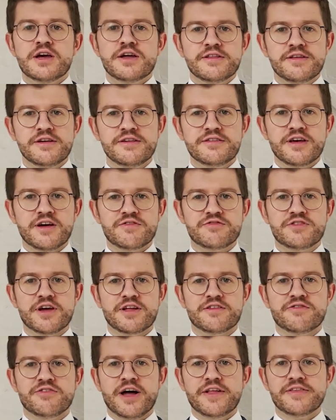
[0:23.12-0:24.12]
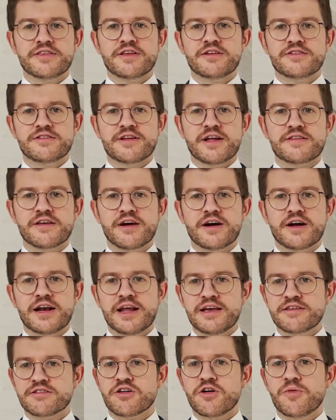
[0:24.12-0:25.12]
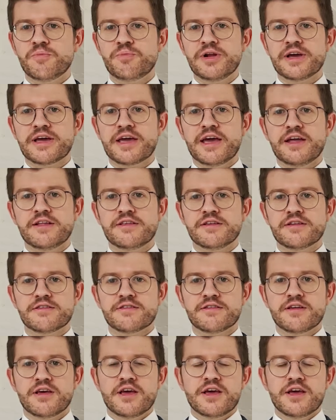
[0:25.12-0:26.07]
These have the advantage that they are less complicated,